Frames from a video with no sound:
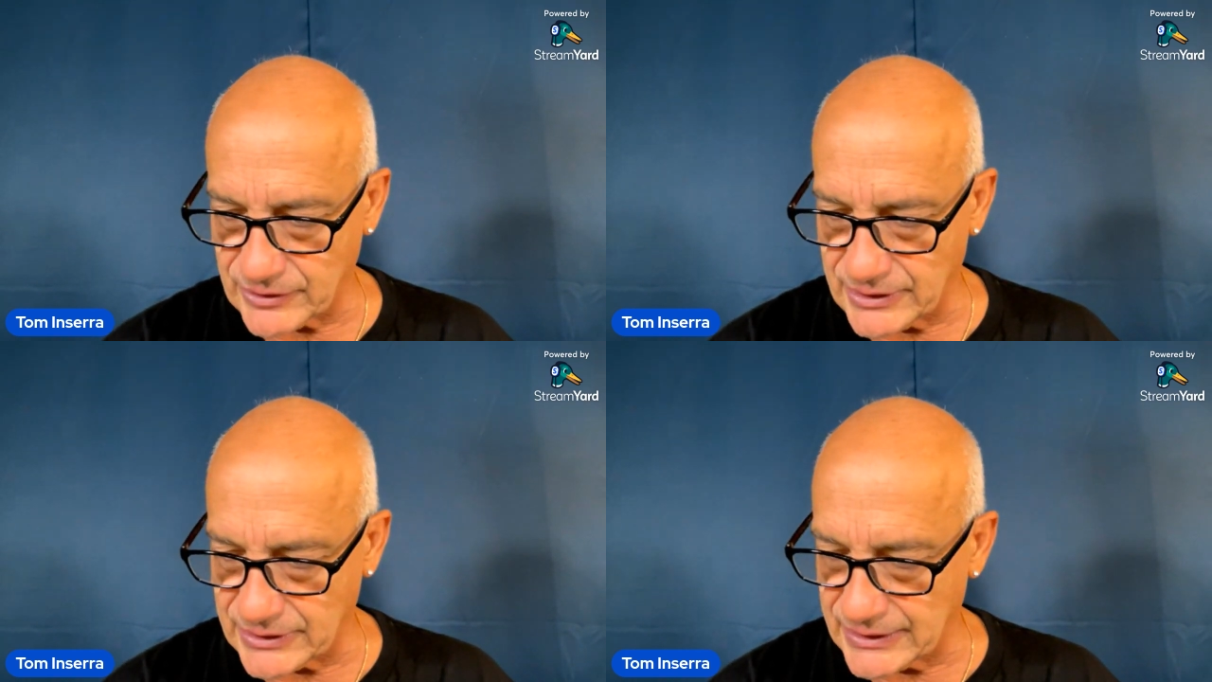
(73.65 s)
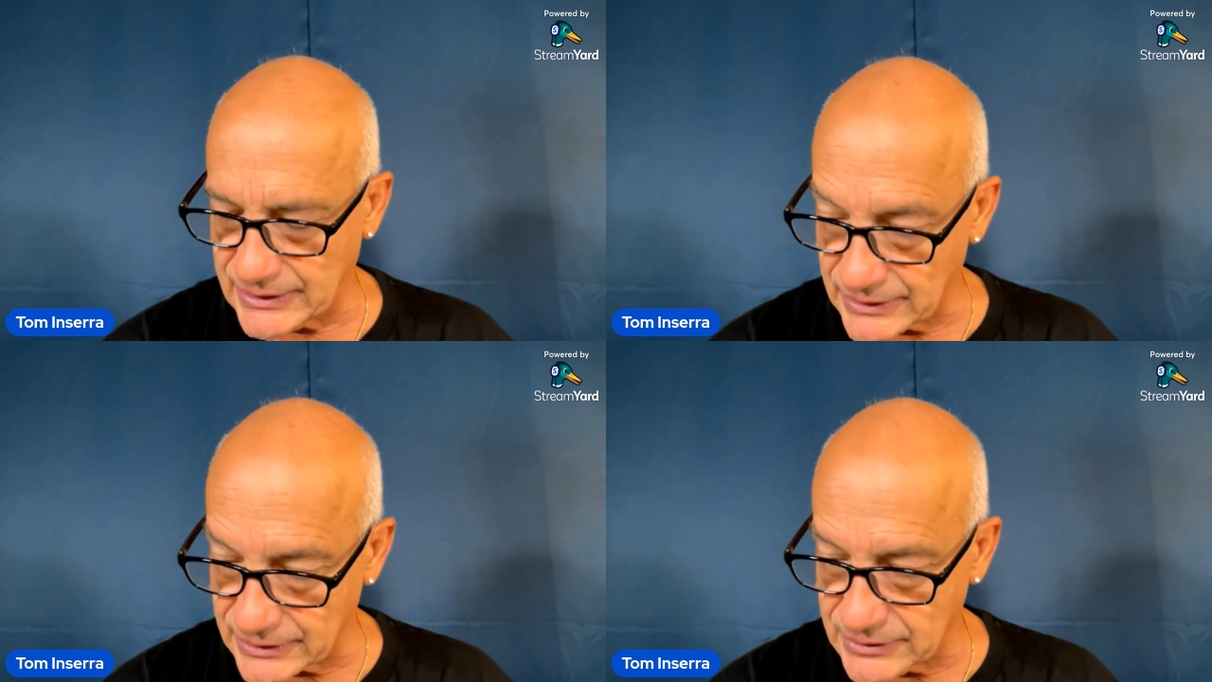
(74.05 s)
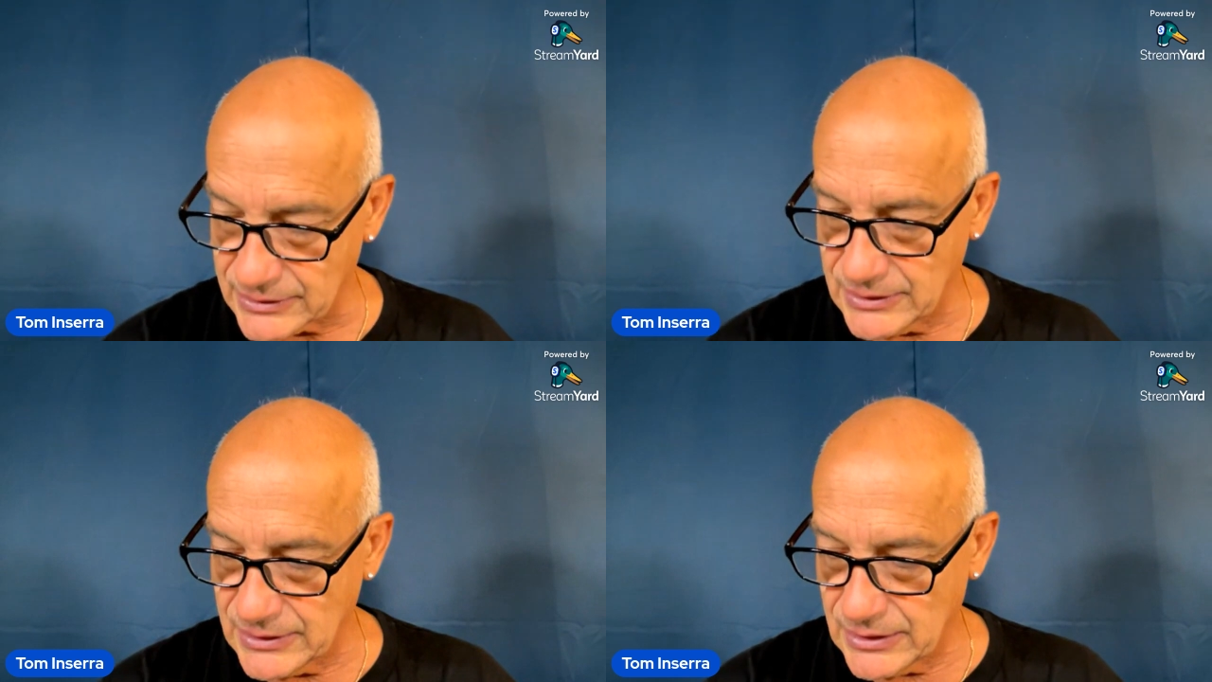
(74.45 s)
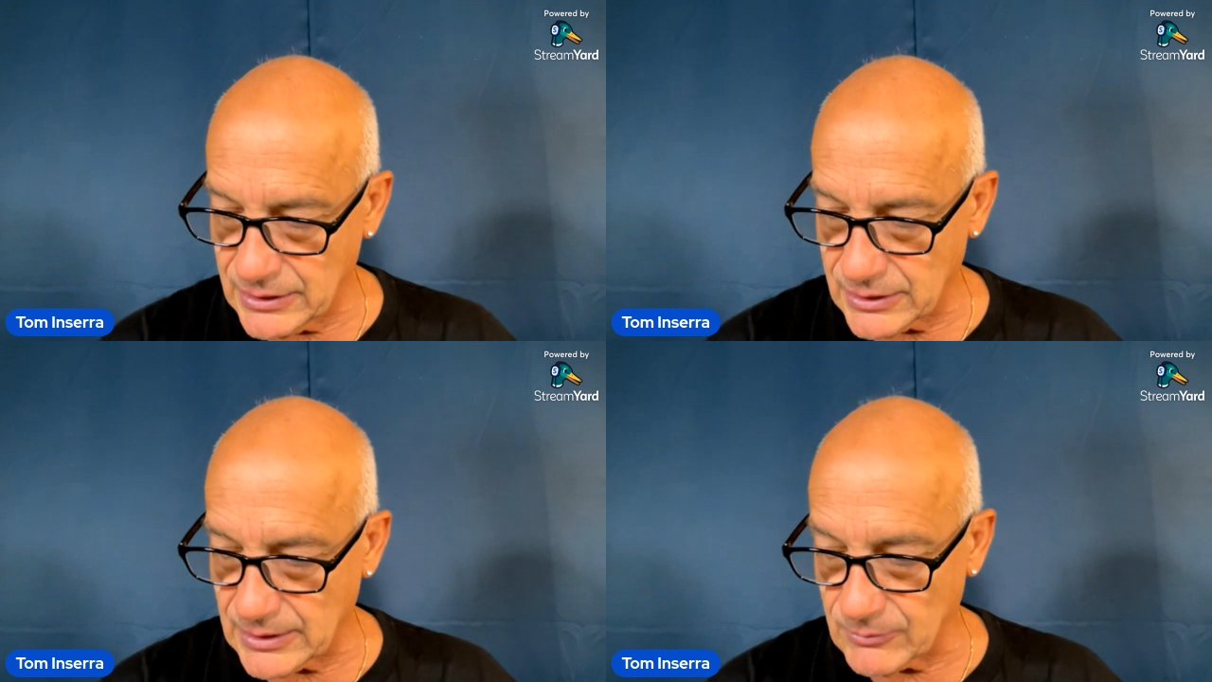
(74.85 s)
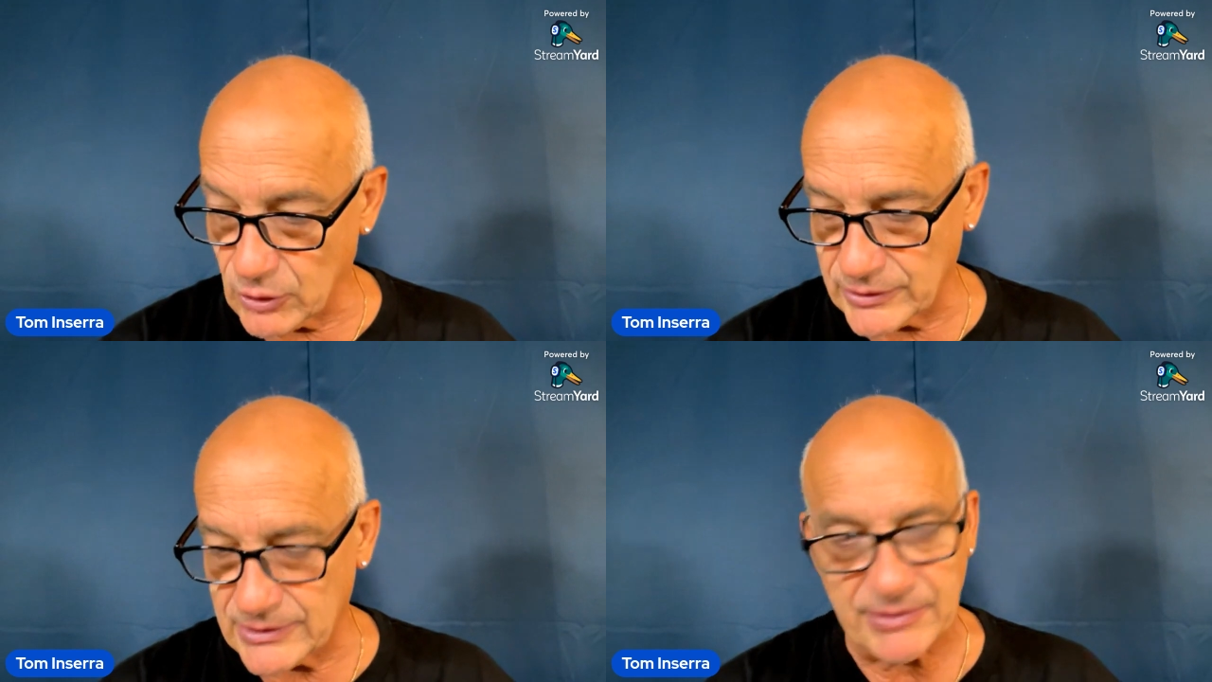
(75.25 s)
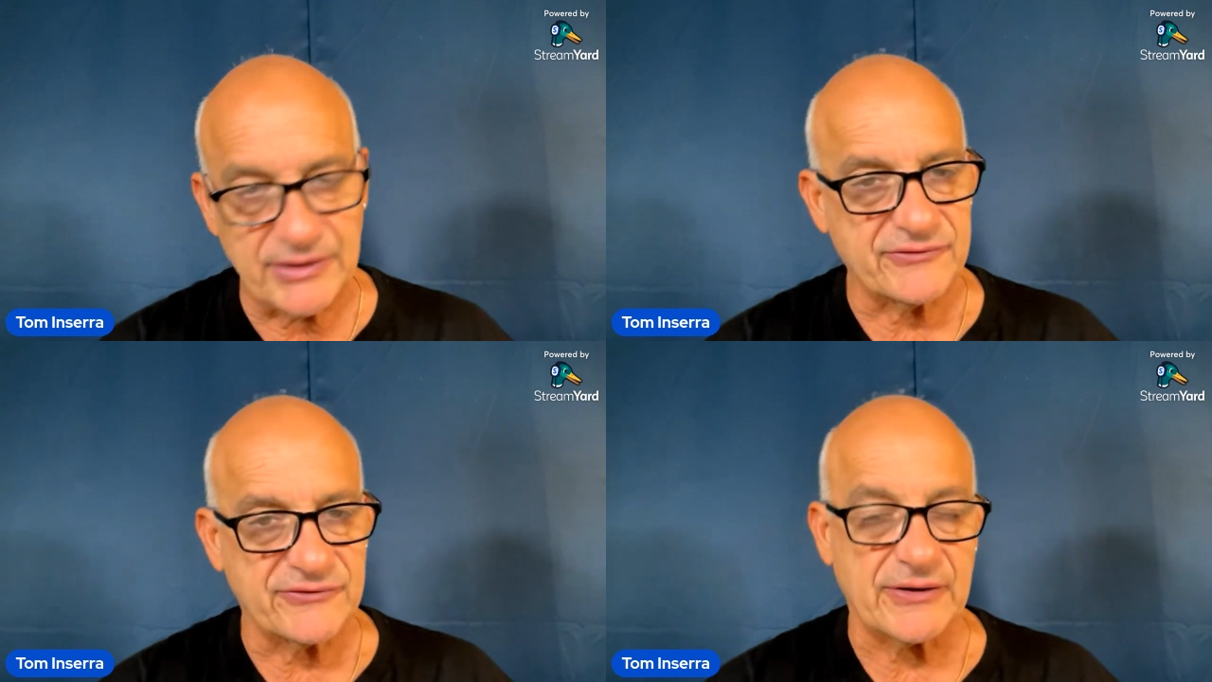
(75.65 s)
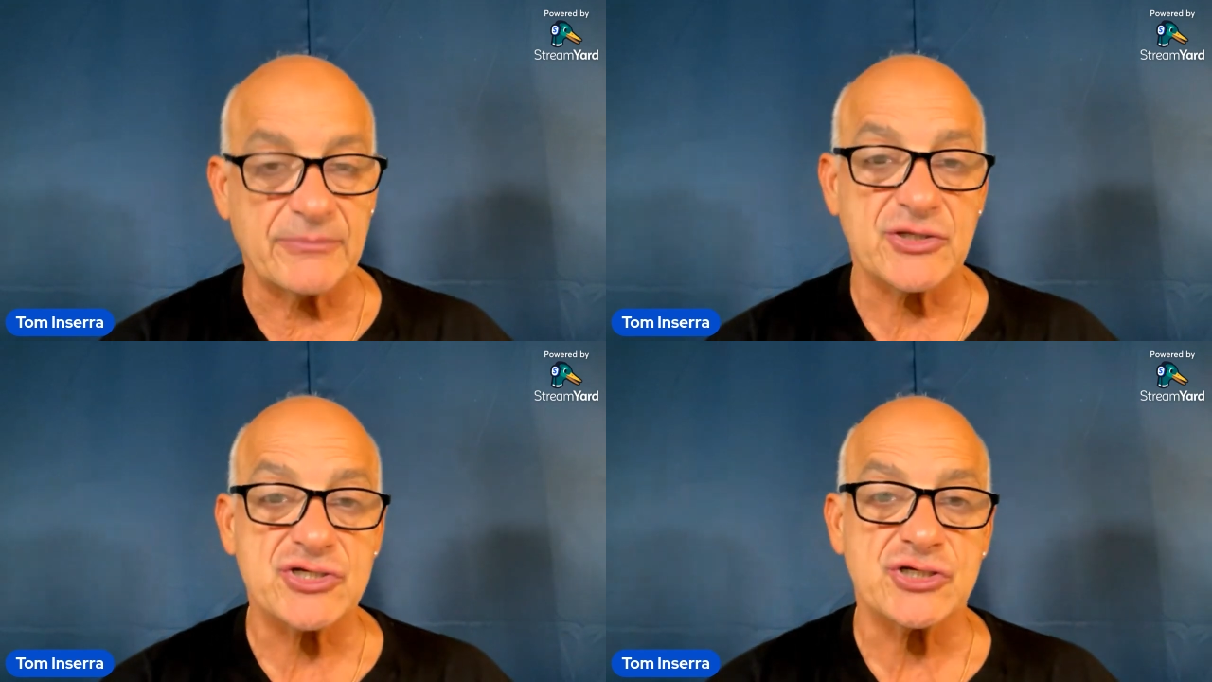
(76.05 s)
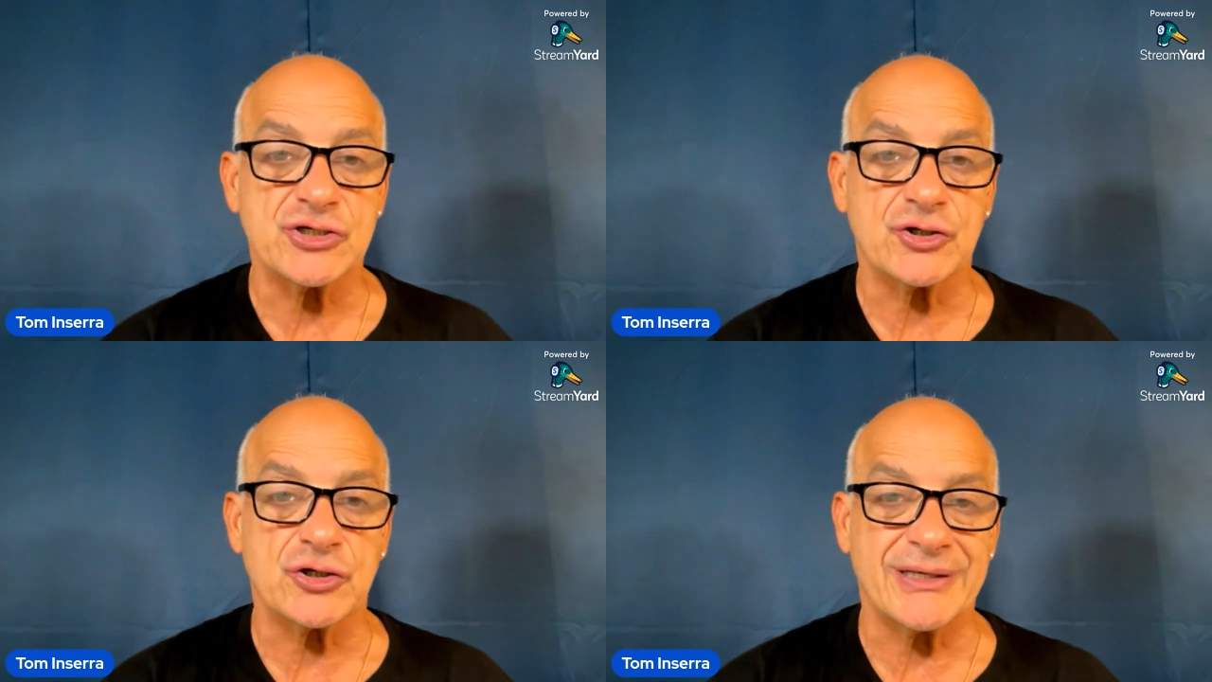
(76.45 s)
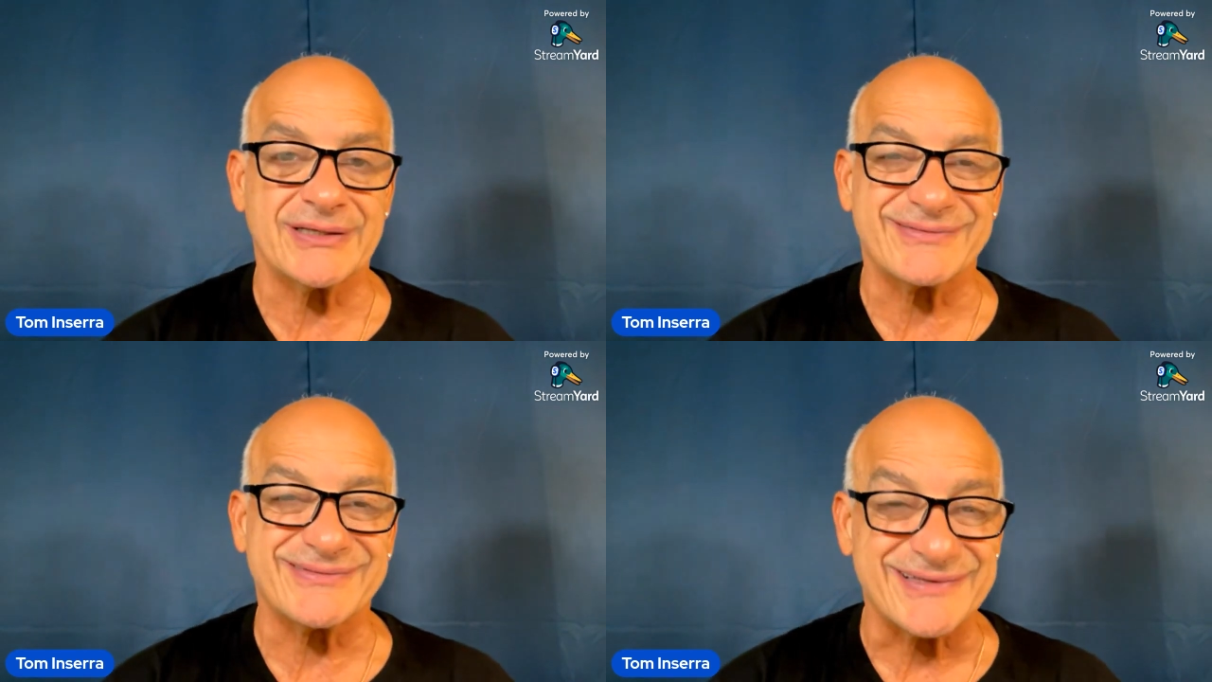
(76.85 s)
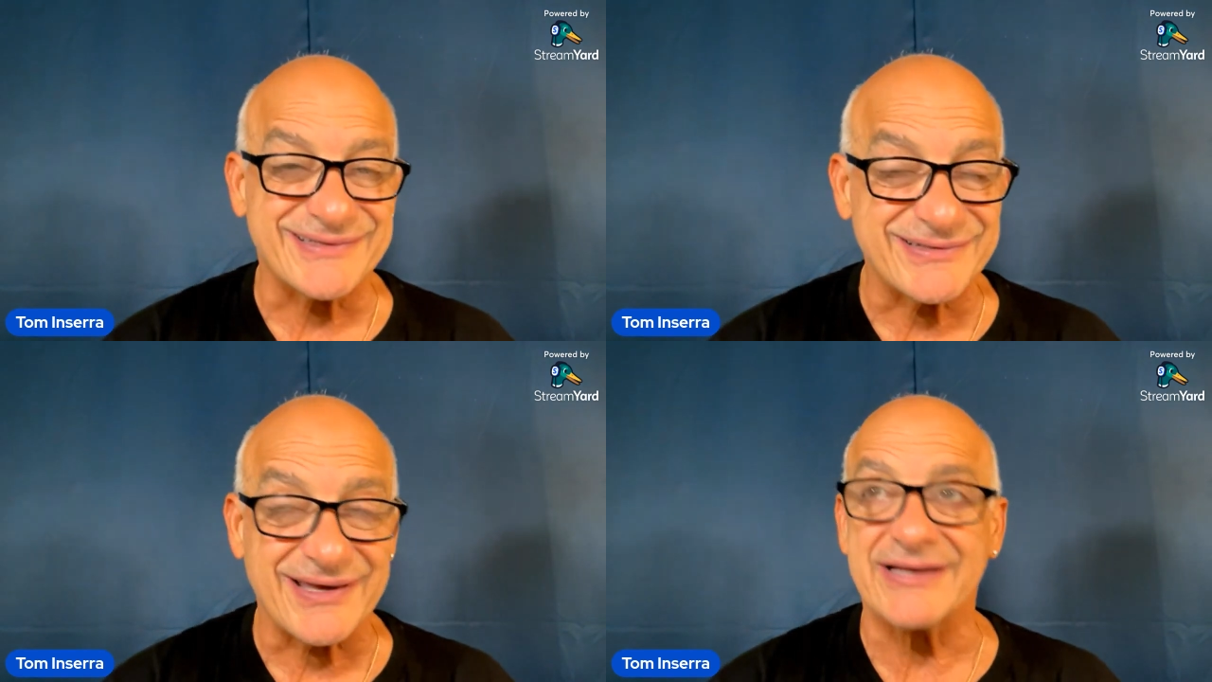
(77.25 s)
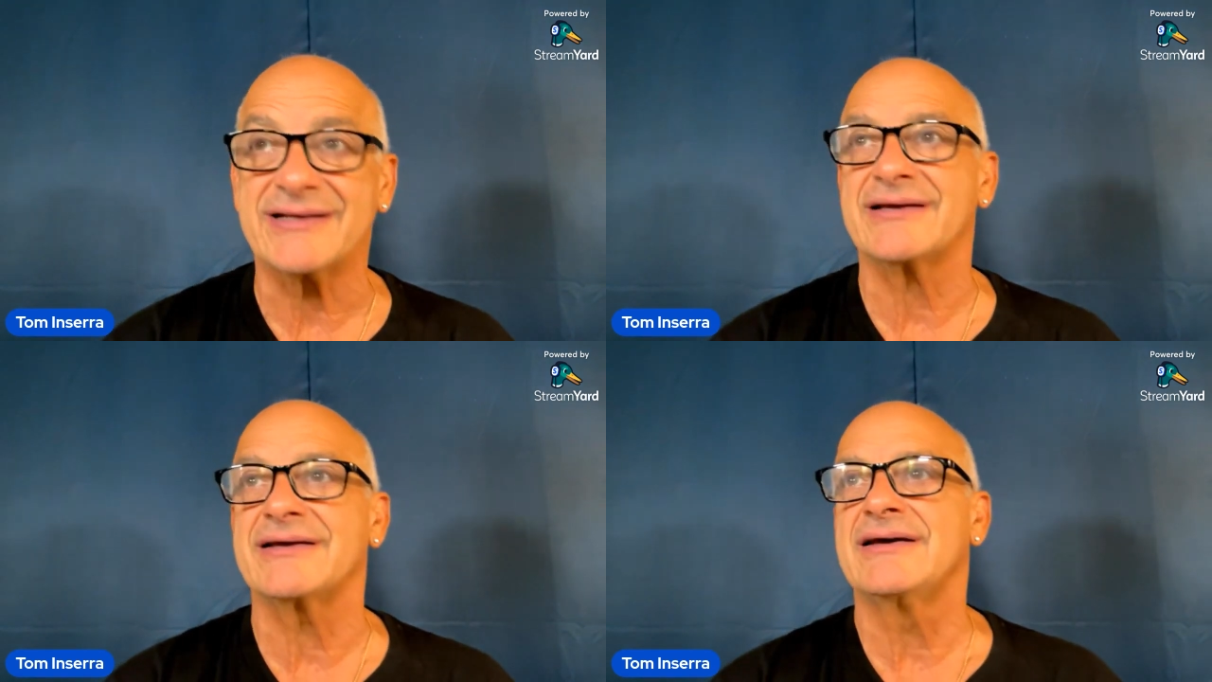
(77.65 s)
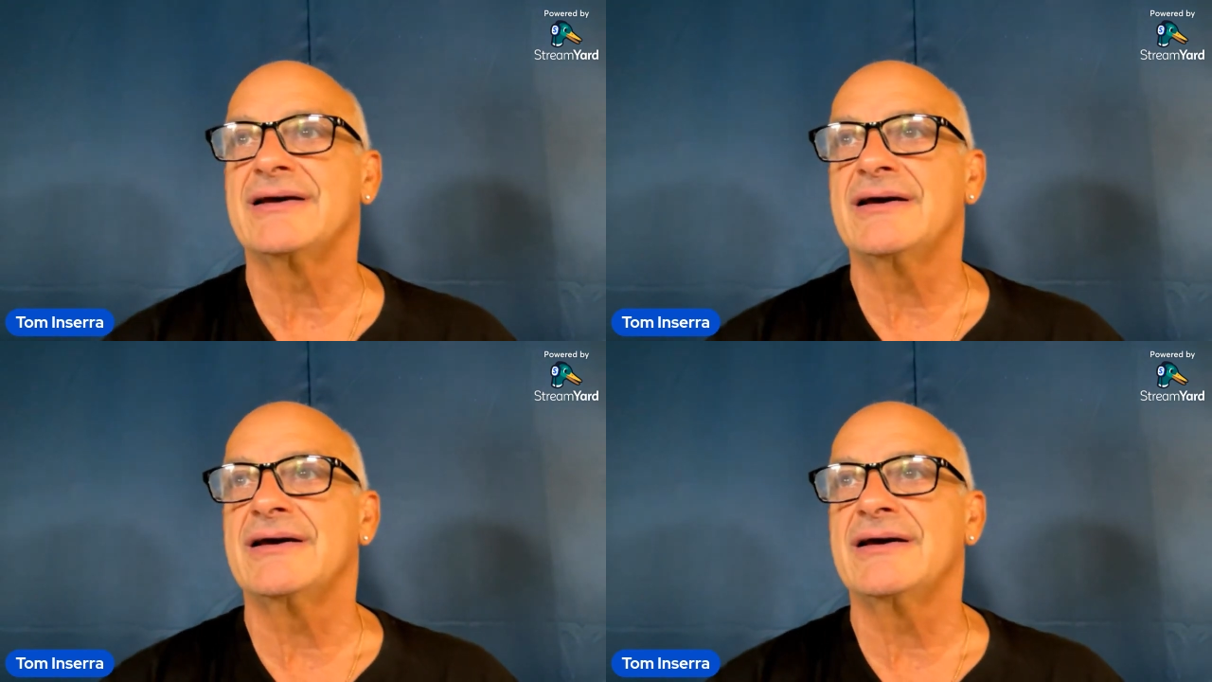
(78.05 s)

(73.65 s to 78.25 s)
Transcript: And again, I'm going to BSSM this year, and it's exciting.